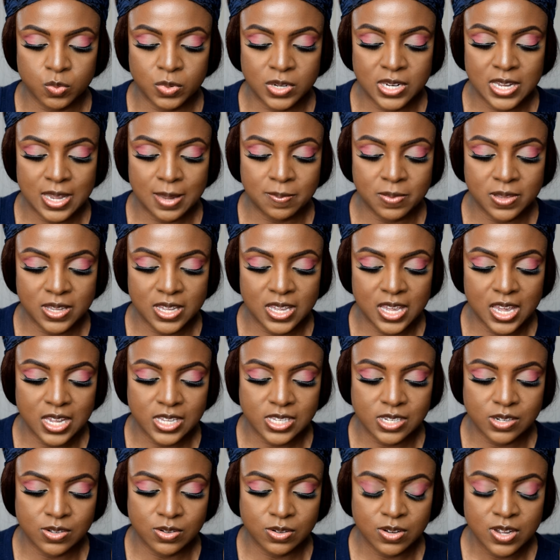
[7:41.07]
with the
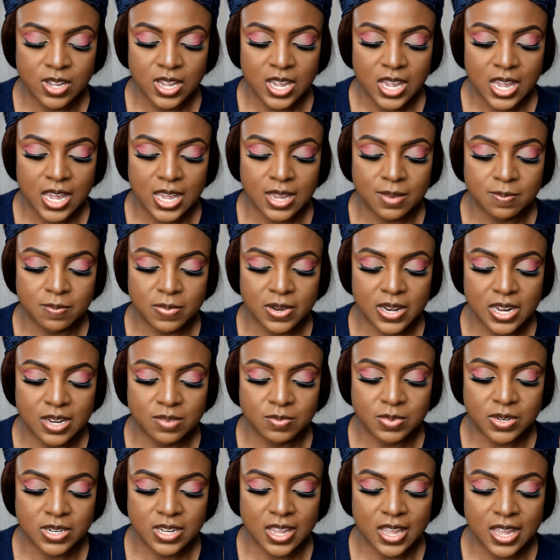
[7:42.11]
applicator and blend
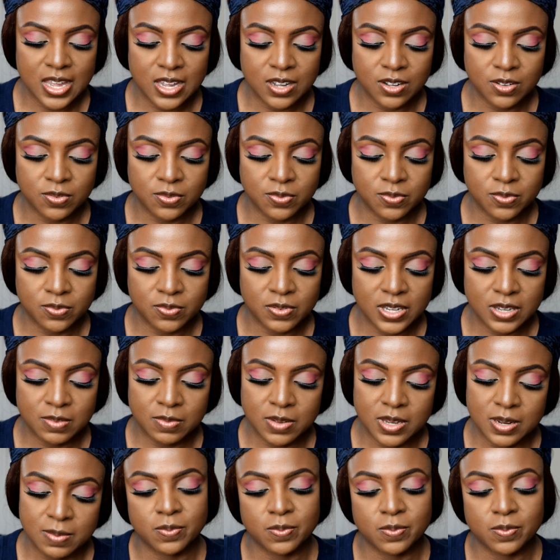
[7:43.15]
with the e.l.f. liquid